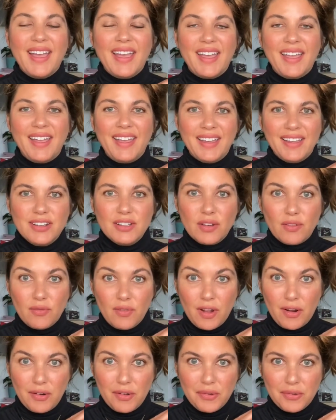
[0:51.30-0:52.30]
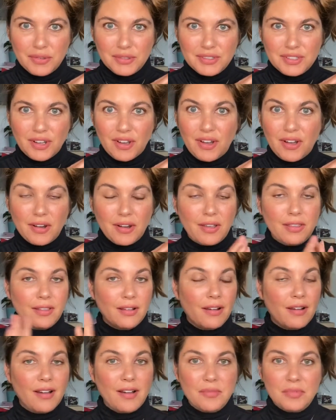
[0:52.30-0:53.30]
and a very old dog. The
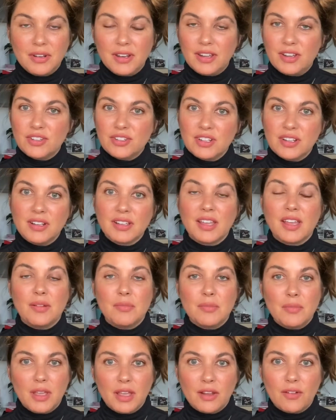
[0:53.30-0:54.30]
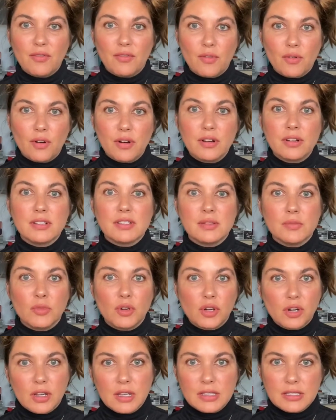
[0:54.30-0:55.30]
combination can make for some
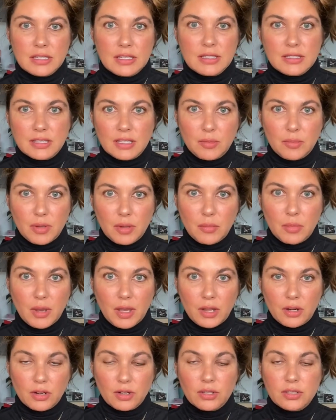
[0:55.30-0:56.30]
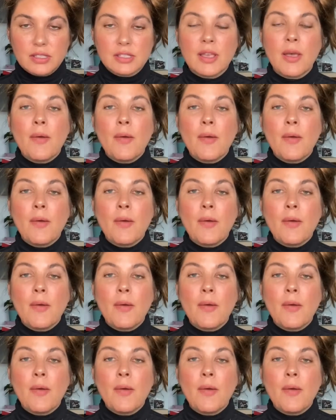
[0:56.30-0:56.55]
crazy sleeping patterns.